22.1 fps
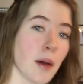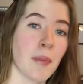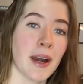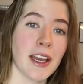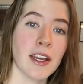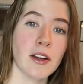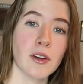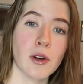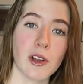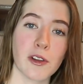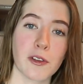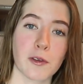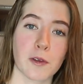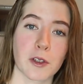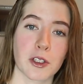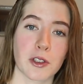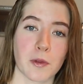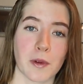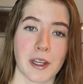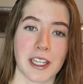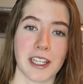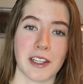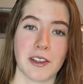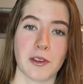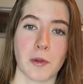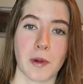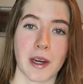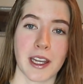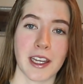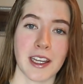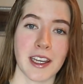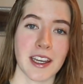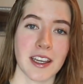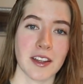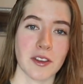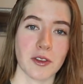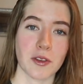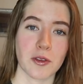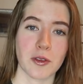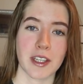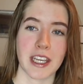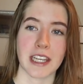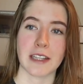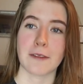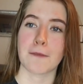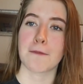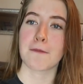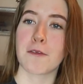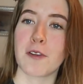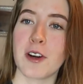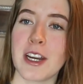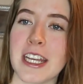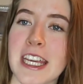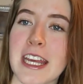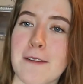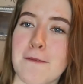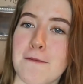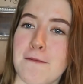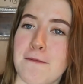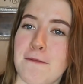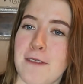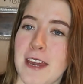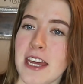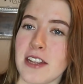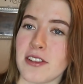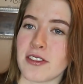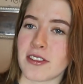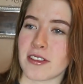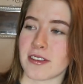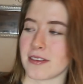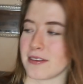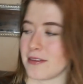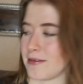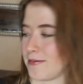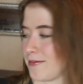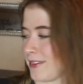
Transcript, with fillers: My goals for 2020 is to get freaking fit.